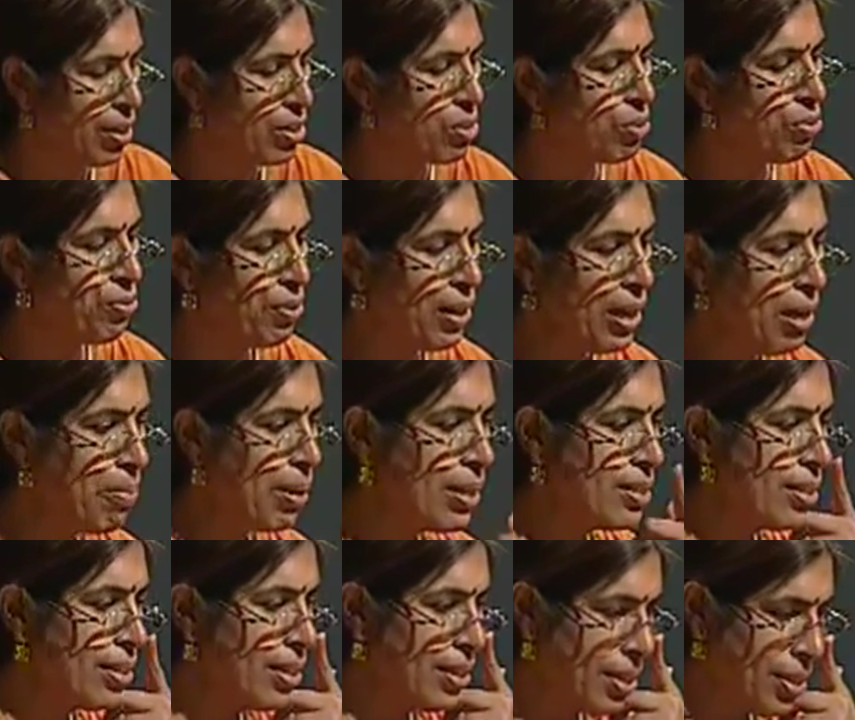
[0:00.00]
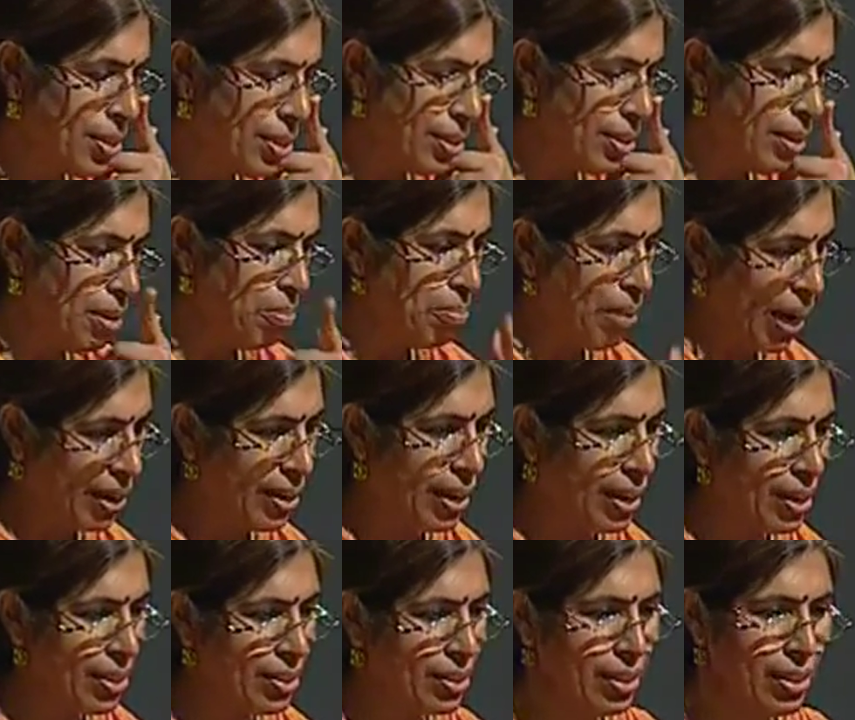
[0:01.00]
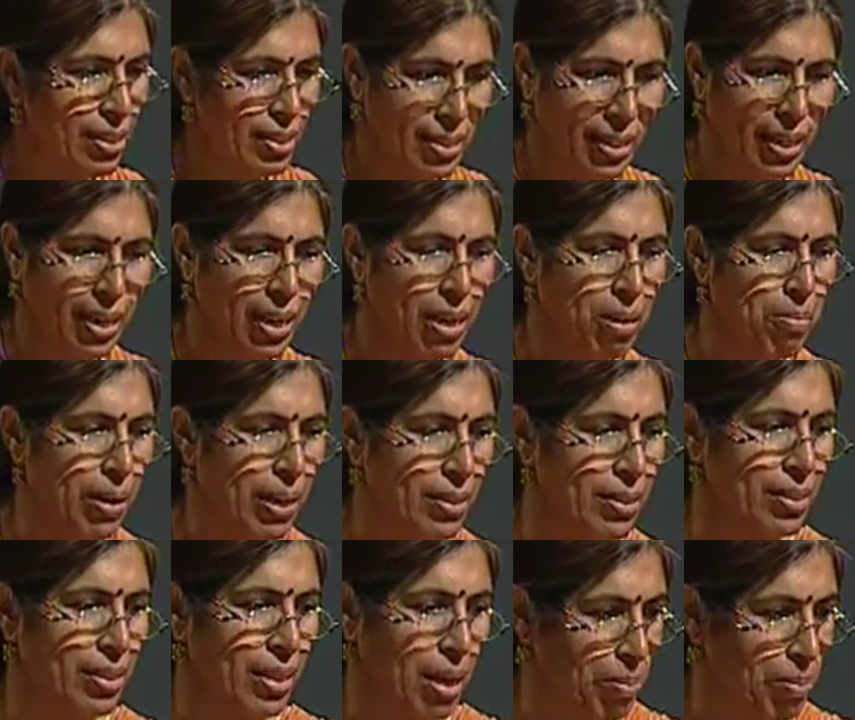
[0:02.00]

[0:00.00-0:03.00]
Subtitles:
So field bus is a digital bidirectional serial bus